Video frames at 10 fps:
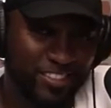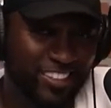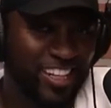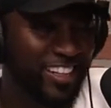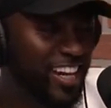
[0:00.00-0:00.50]

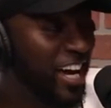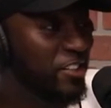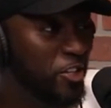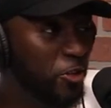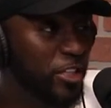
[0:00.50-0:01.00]
like, I
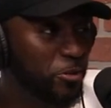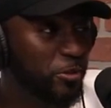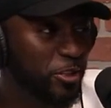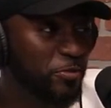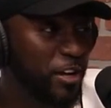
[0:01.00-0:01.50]
know that's what
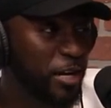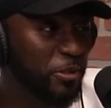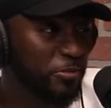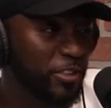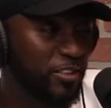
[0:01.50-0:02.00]
this family
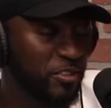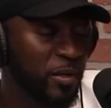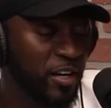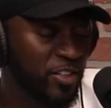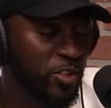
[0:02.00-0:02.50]
feels
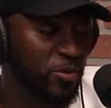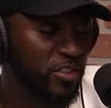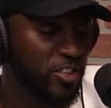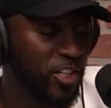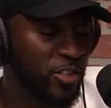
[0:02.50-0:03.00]
about you. And
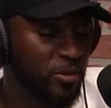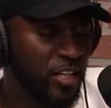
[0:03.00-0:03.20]
so,